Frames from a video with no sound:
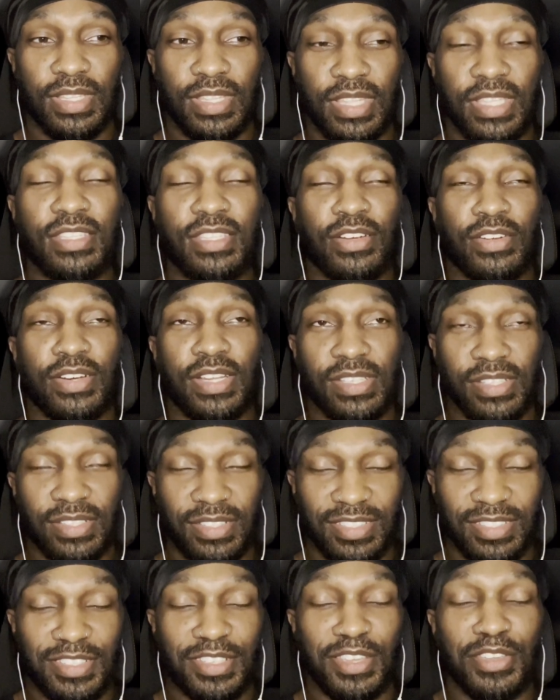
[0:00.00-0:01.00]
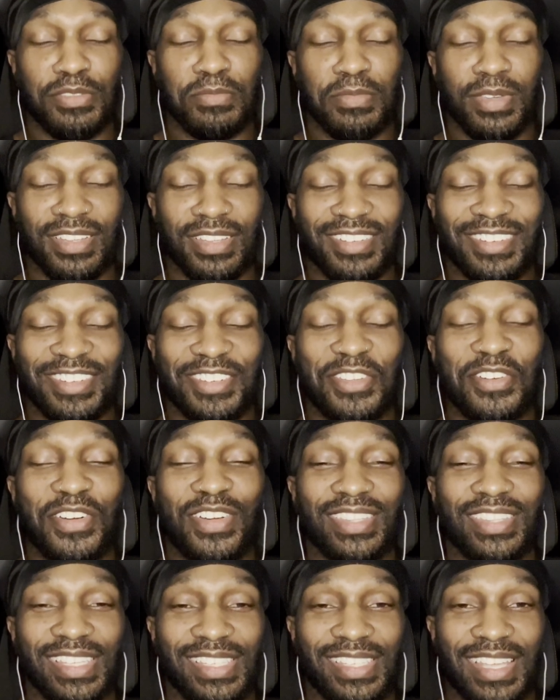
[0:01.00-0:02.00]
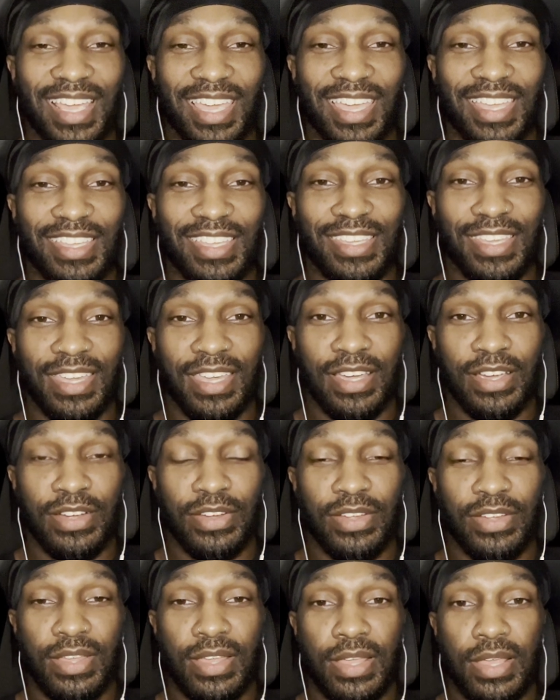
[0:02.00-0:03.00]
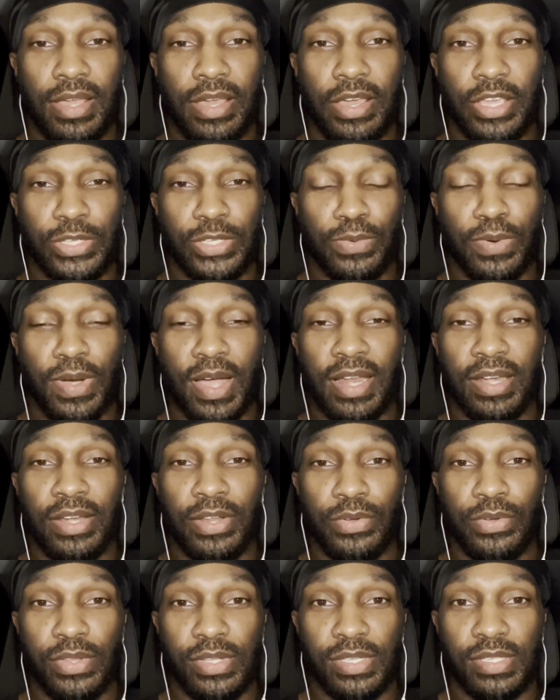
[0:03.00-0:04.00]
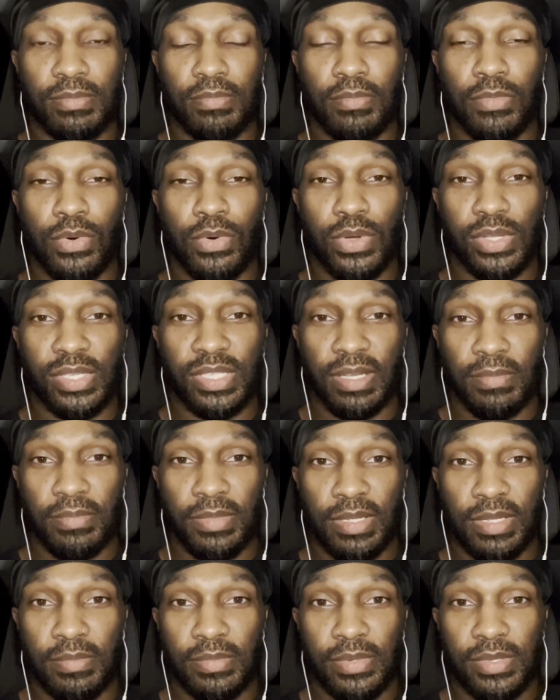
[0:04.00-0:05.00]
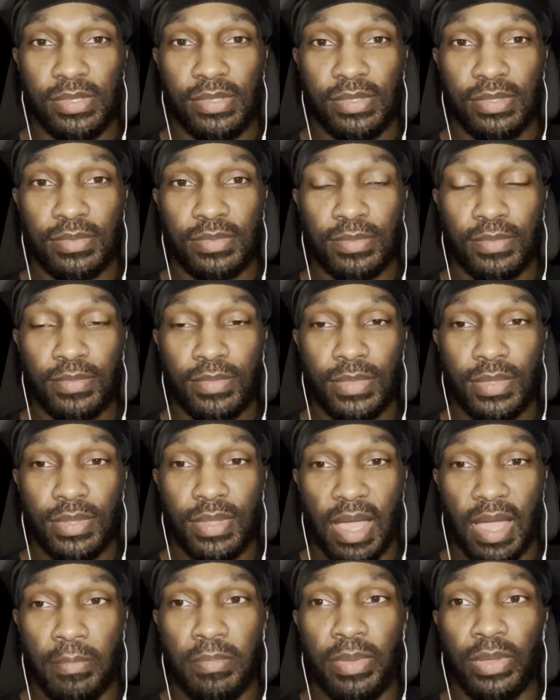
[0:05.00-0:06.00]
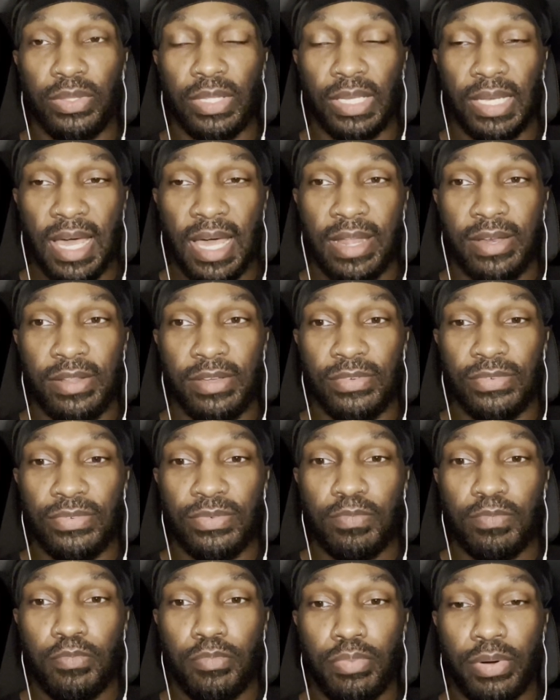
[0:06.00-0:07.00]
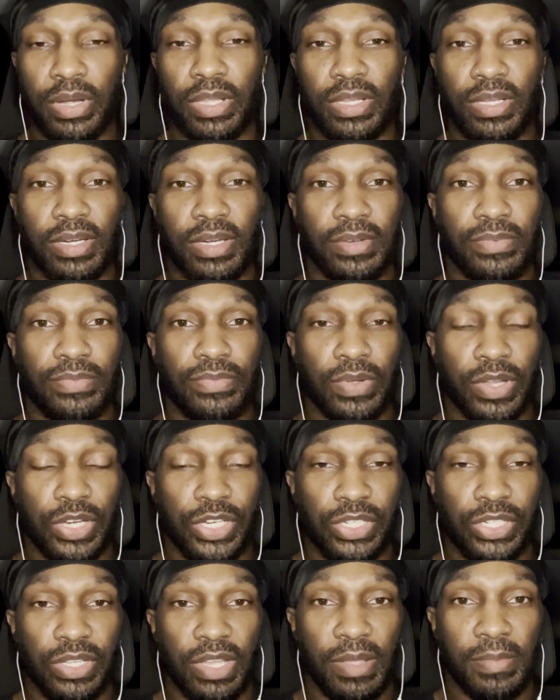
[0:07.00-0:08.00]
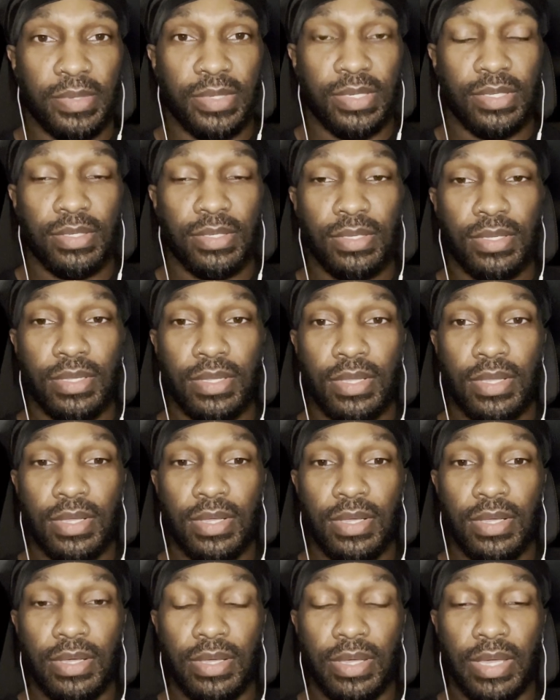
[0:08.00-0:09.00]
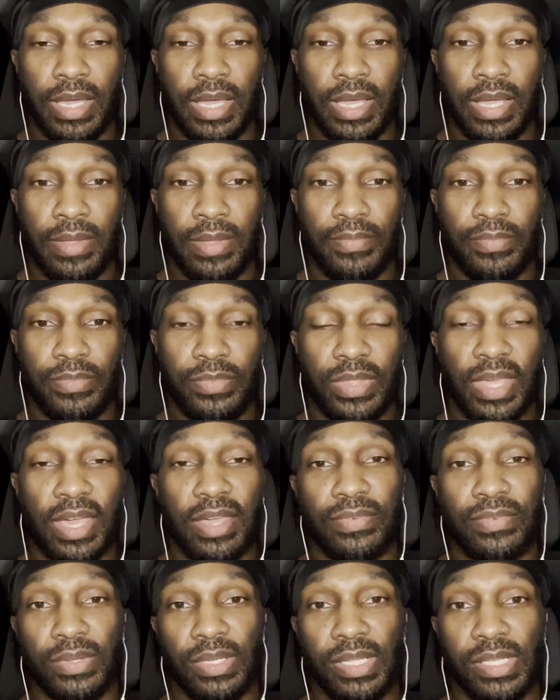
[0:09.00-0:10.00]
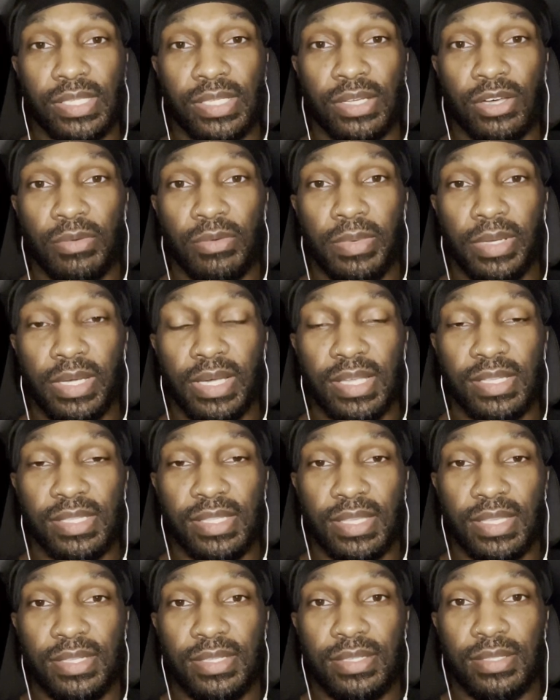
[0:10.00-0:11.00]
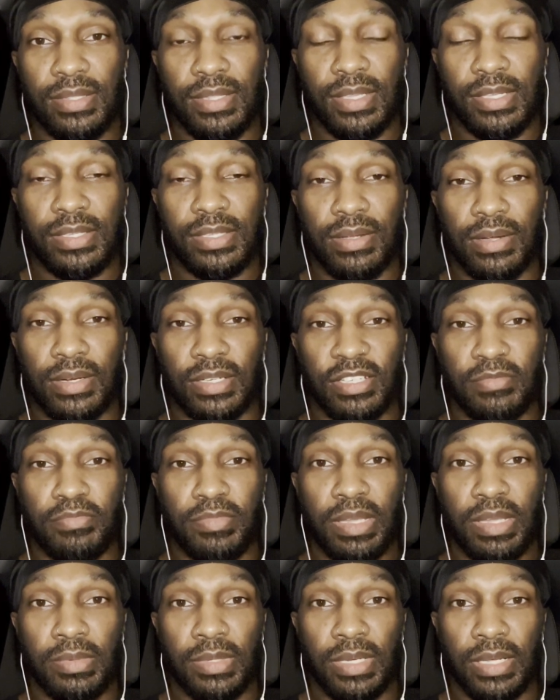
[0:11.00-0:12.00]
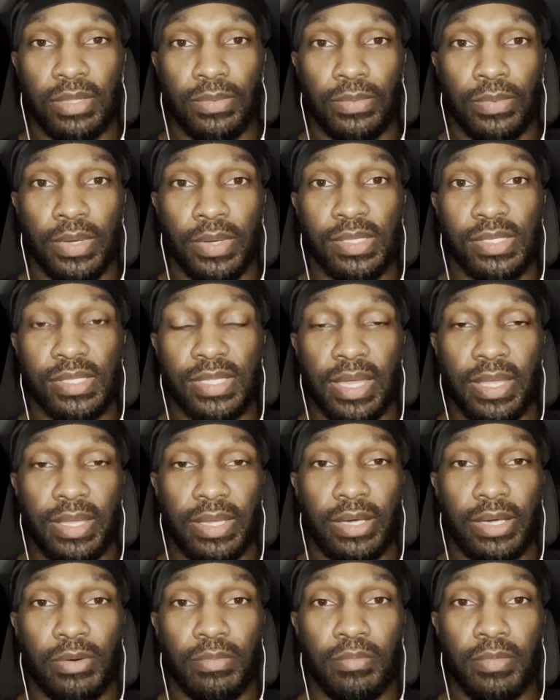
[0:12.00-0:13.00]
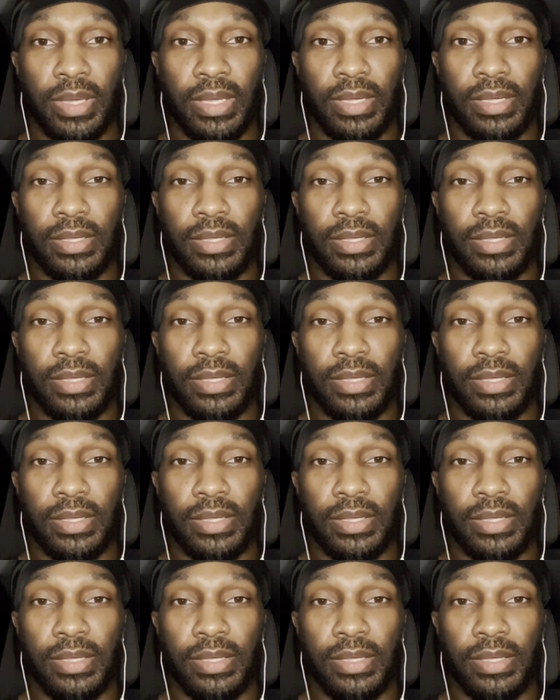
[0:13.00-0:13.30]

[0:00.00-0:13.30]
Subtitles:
during the second year is where I noticed more symptoms. I built a lot of pretty good friendships, and thankfully so, because this circle of people are the ones that helped me